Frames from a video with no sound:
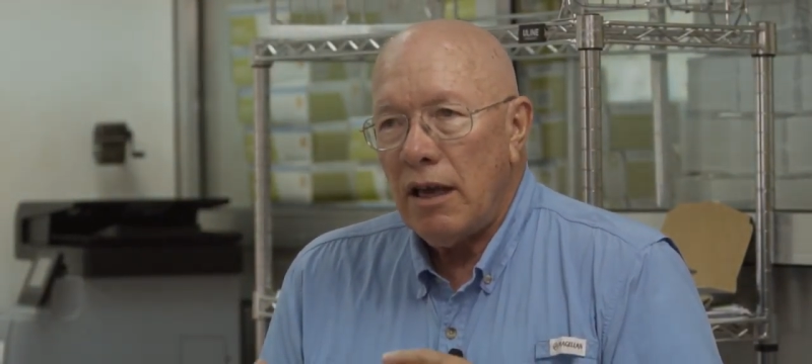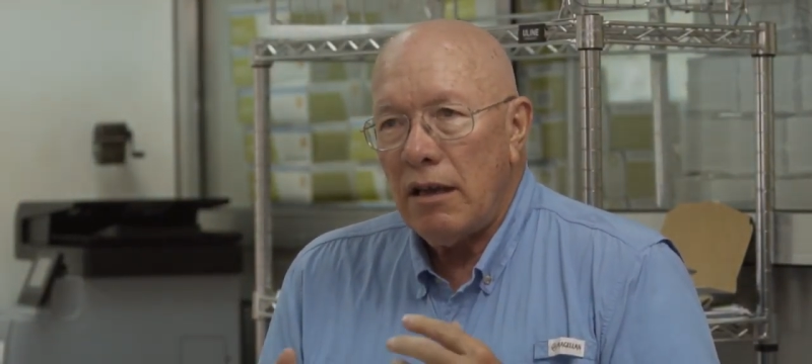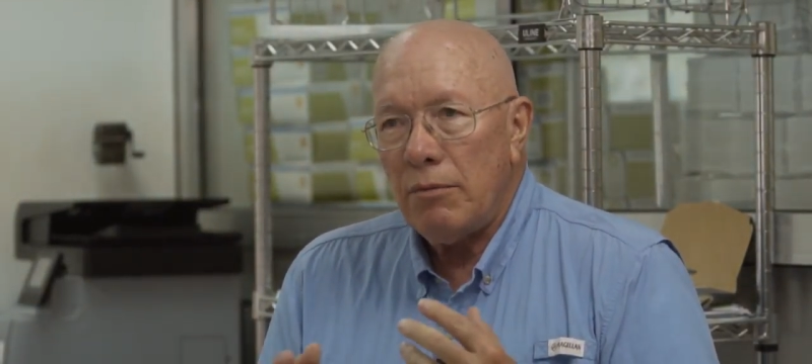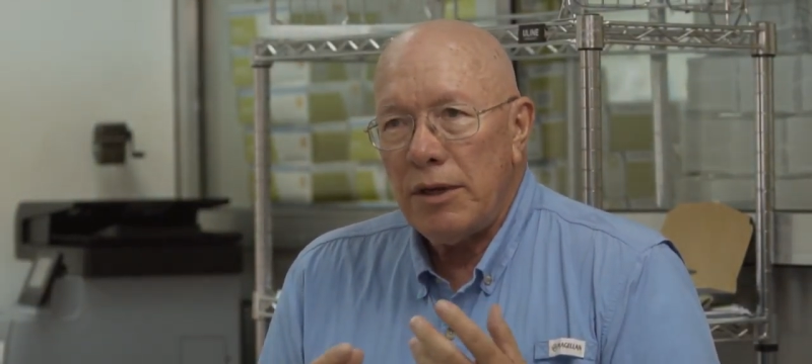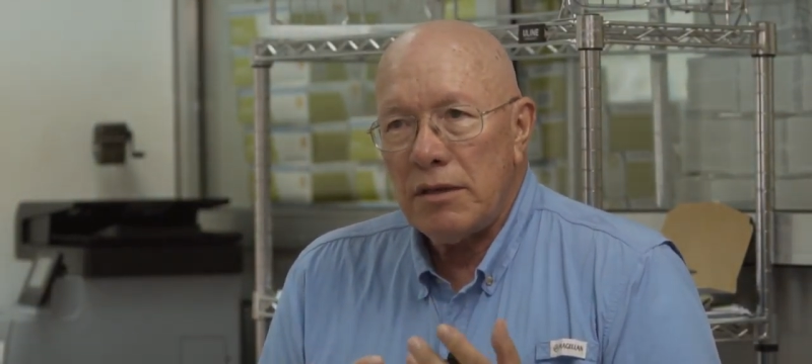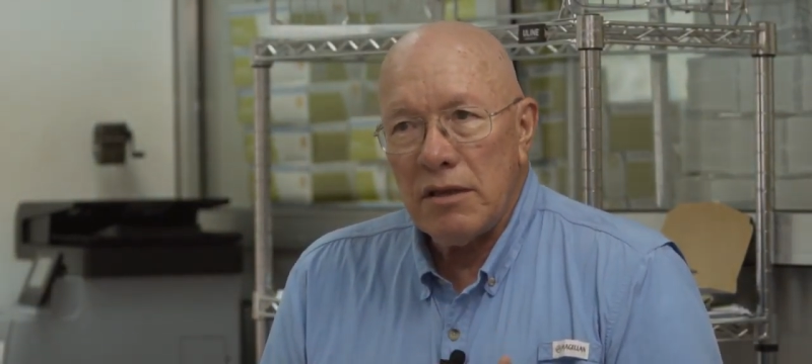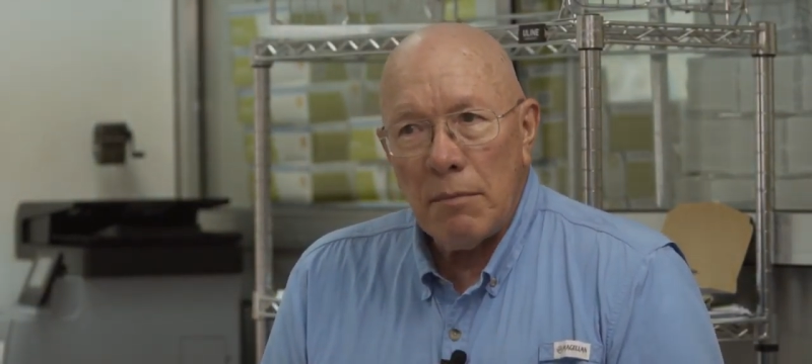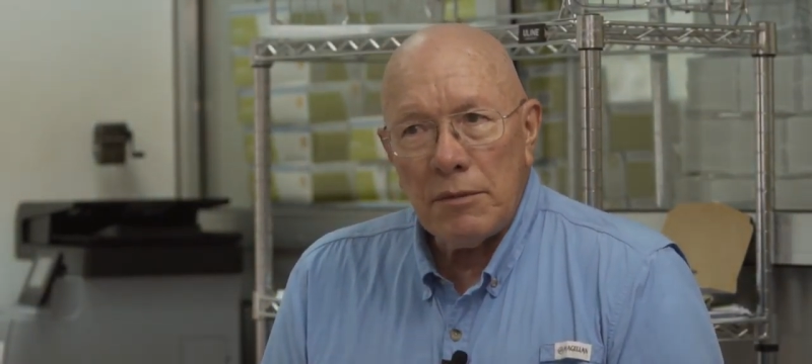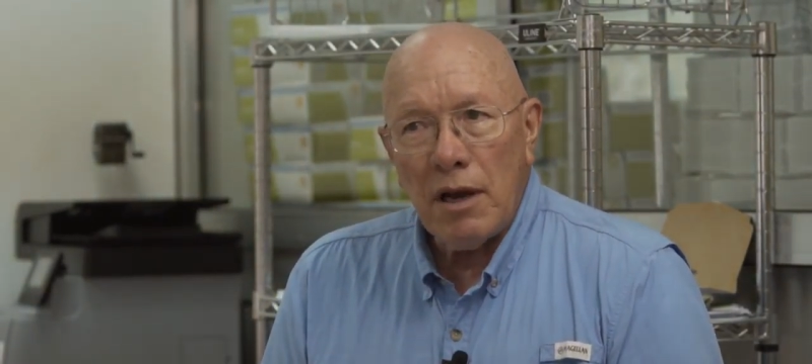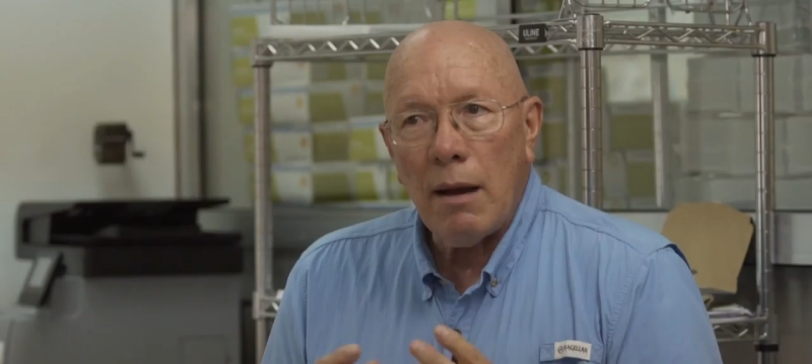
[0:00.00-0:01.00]
And we
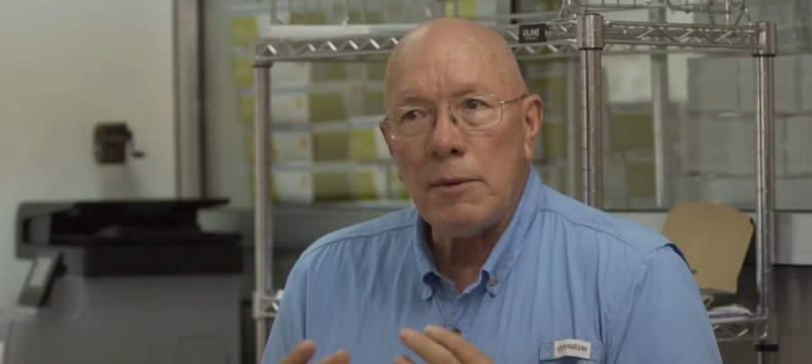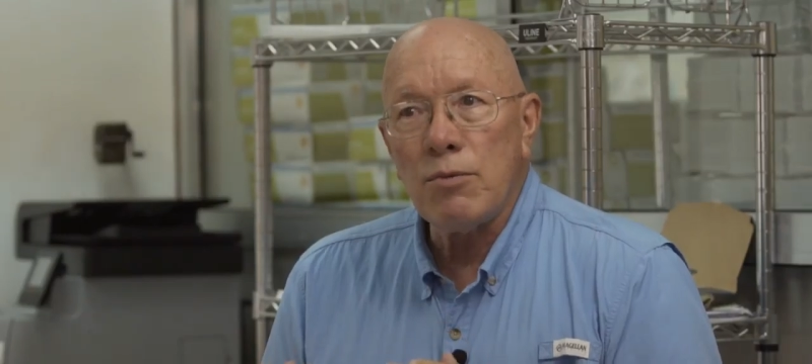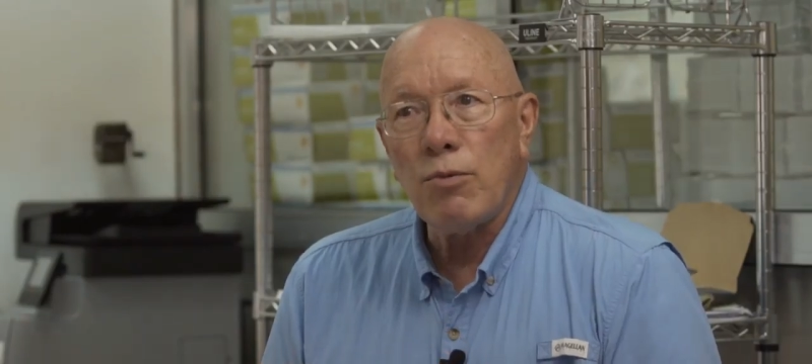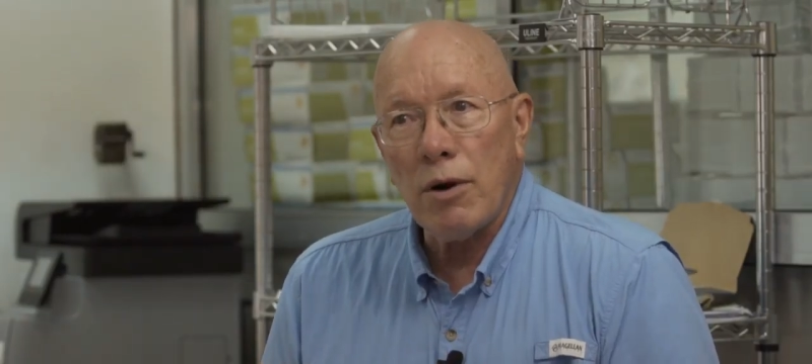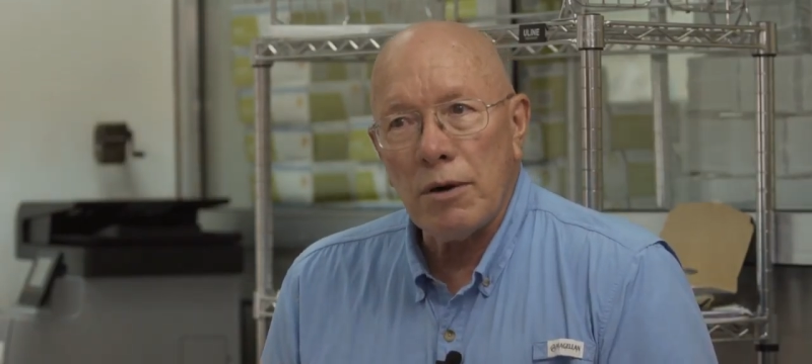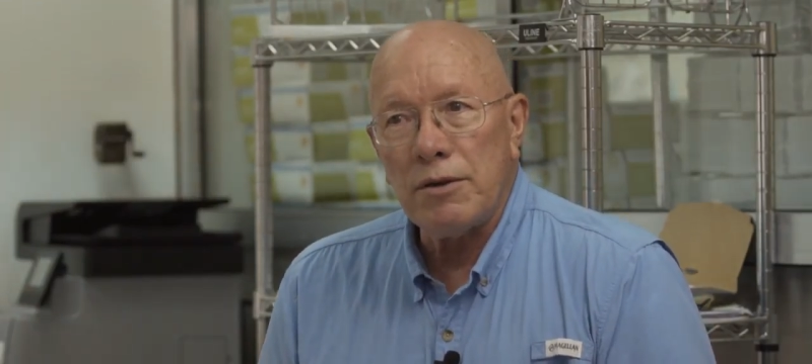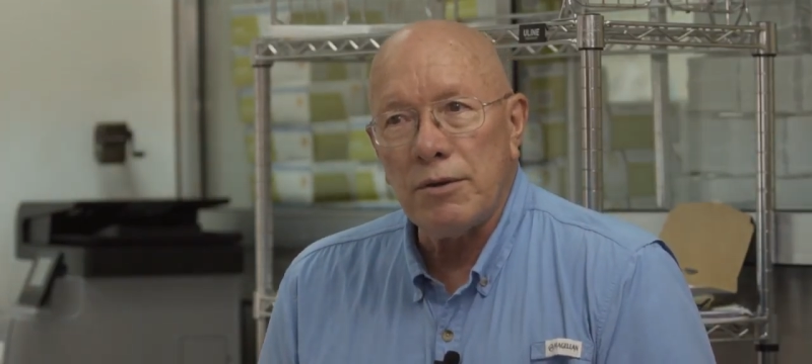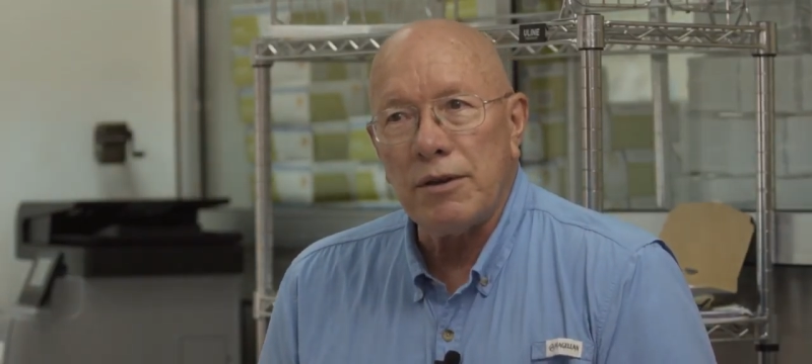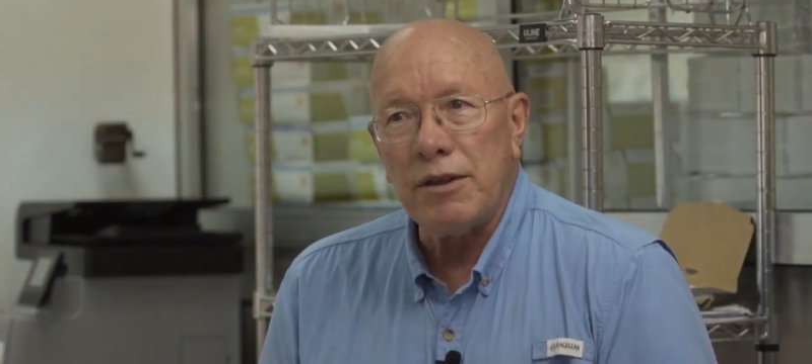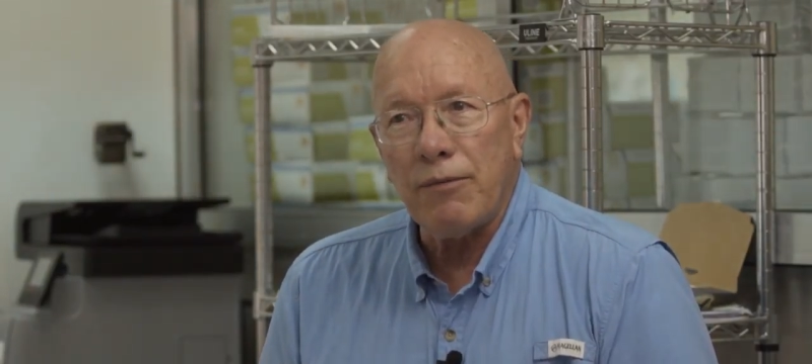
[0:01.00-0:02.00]
sometimes work
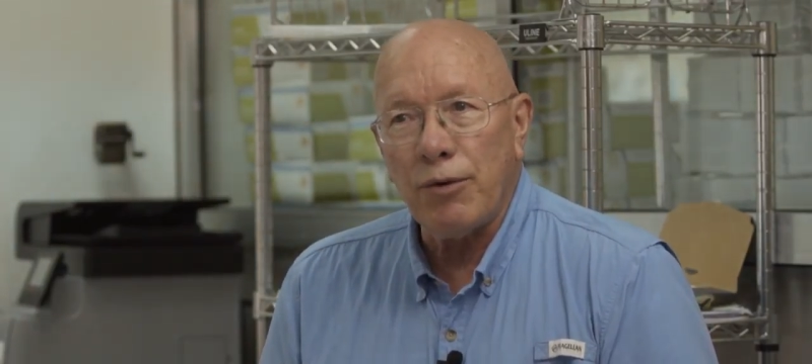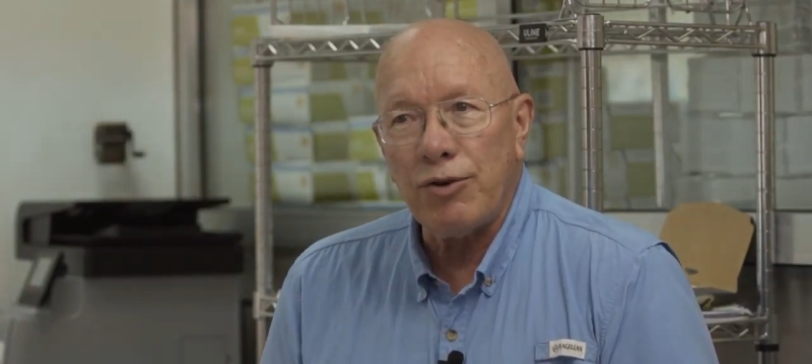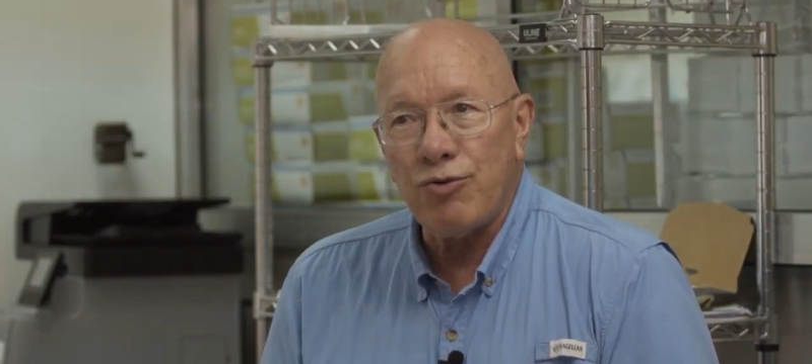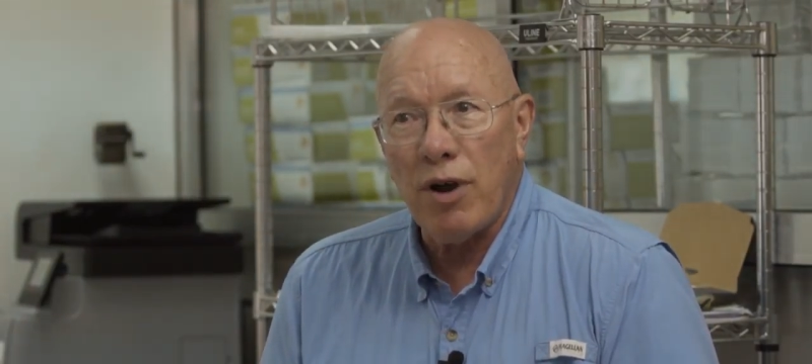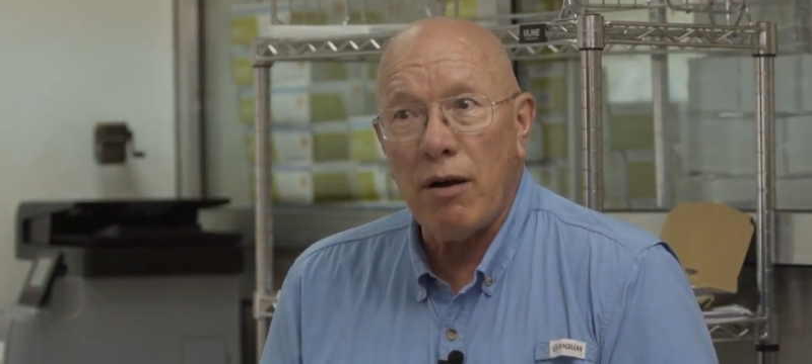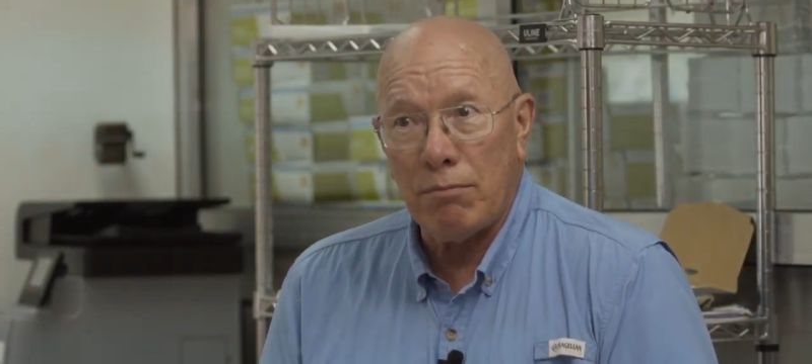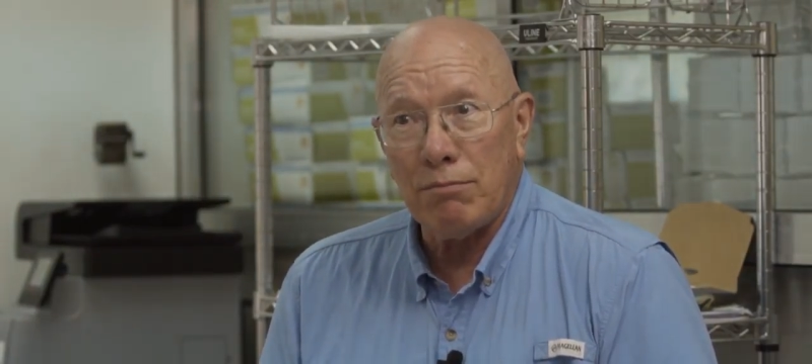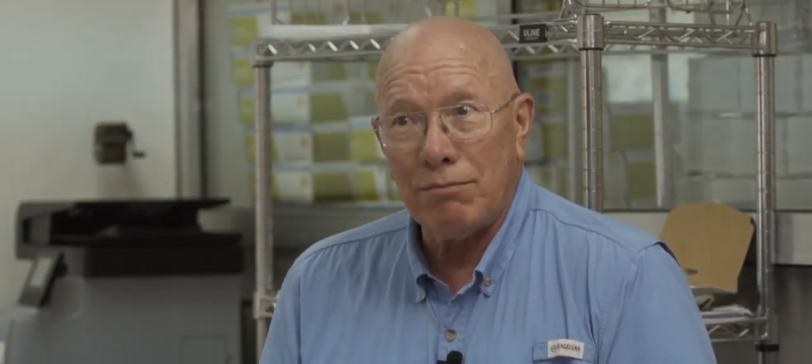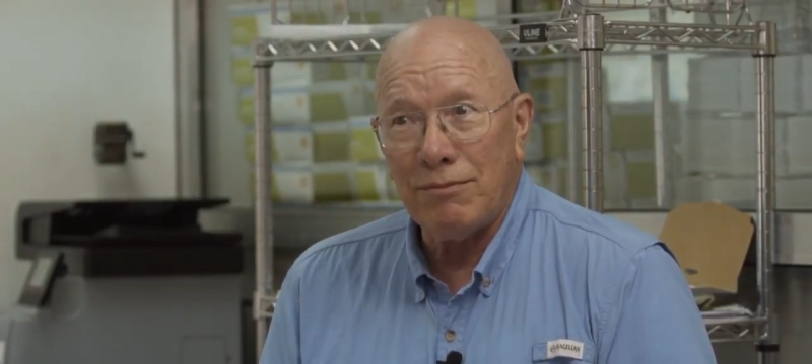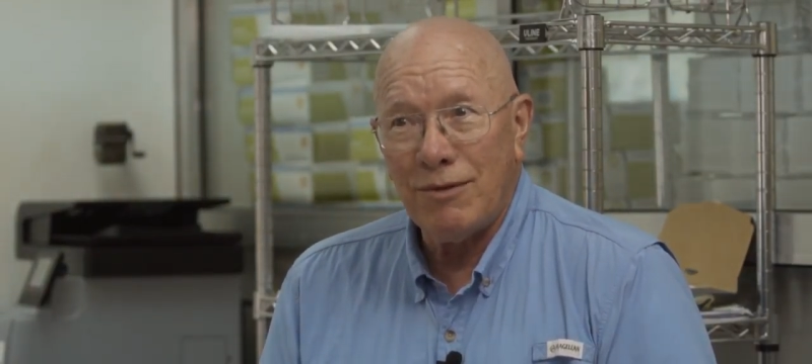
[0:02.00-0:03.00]
to a different drum.